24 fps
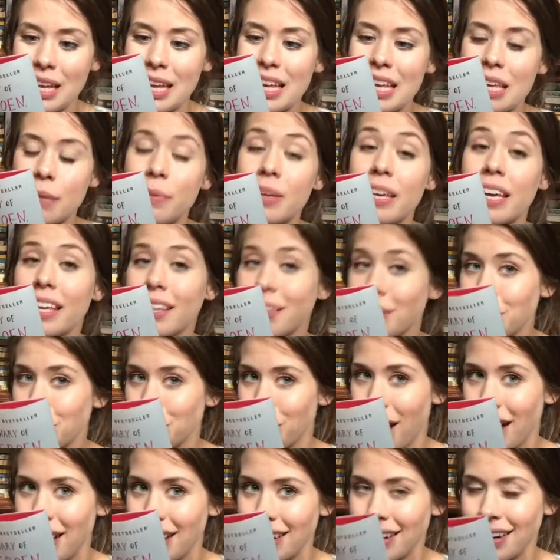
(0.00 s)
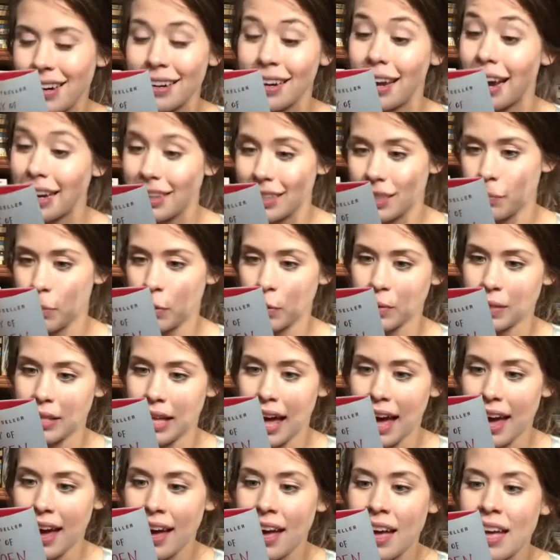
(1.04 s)
He begins writing an expose,
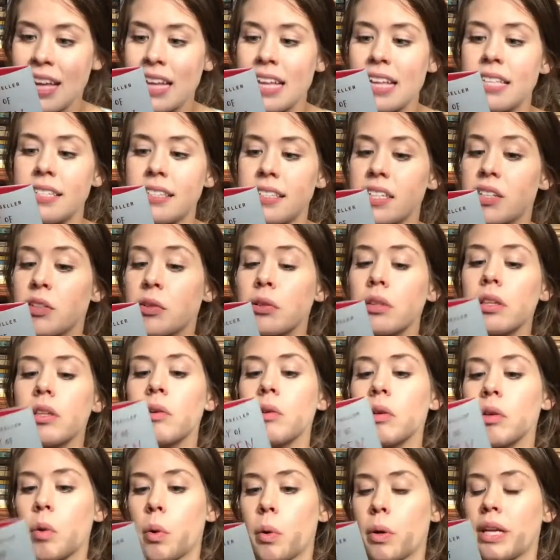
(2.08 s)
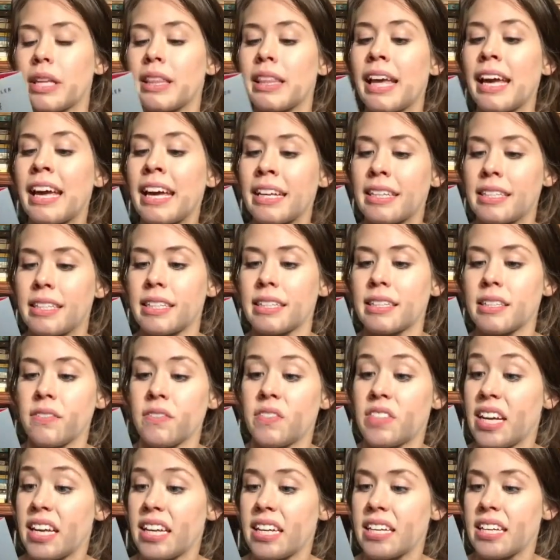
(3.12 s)
secretly recording the antics of
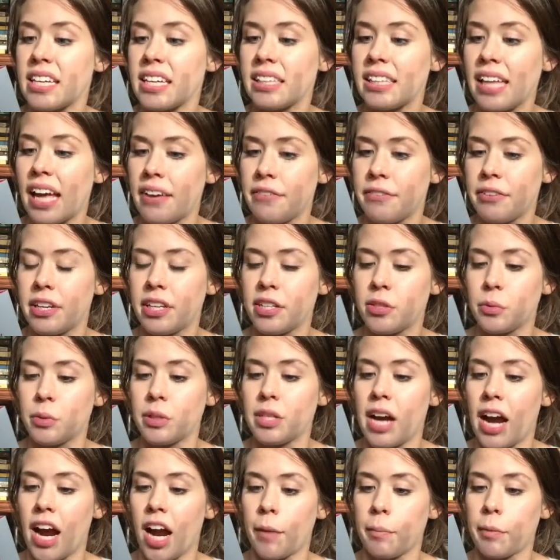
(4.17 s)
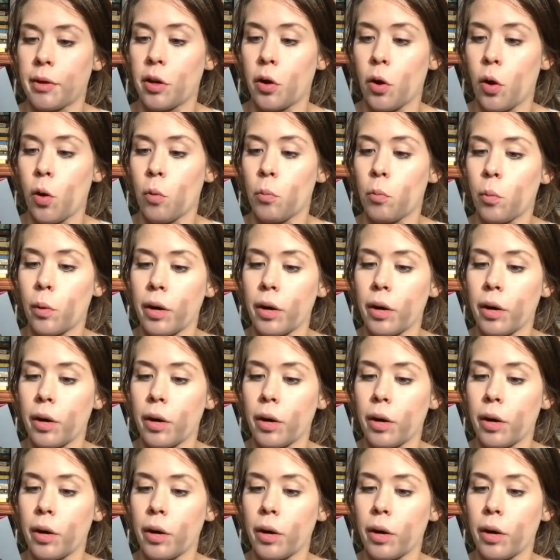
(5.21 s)
day to day life in his retirement home,